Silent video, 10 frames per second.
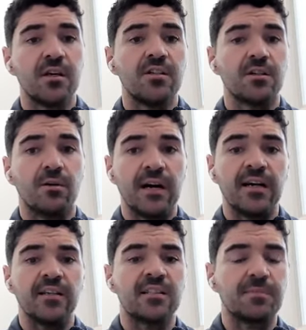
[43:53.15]
So
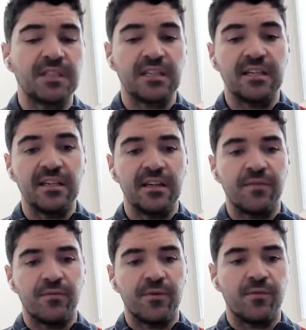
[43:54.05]
as particularly
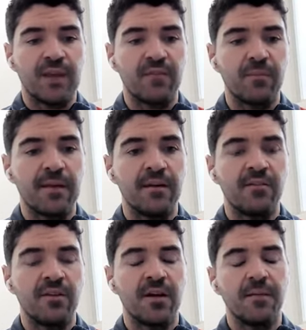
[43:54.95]
if, if we have a
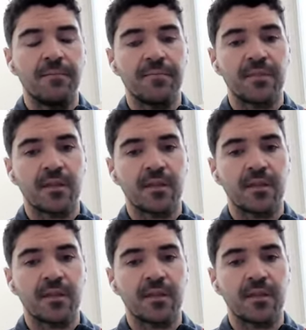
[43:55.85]
better um,